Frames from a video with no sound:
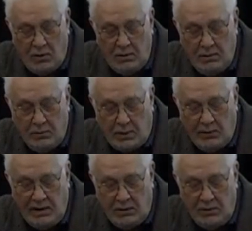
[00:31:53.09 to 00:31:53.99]
And what
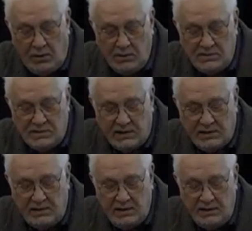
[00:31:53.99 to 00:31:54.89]
we now know is that
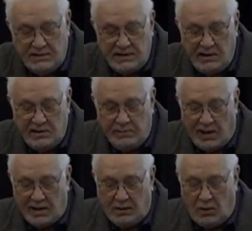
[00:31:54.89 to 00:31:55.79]
in the standard
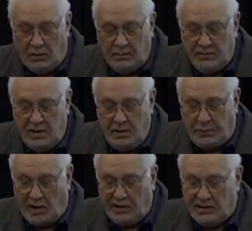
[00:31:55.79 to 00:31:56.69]
model, all
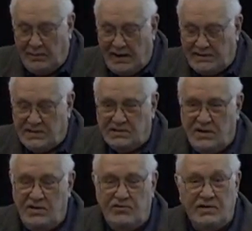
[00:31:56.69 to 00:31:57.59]
particle masses are
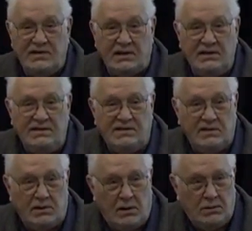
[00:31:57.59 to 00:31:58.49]
intrinsically
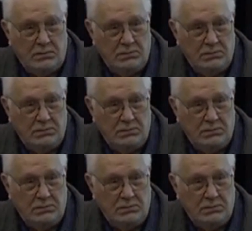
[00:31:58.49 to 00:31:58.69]
zero.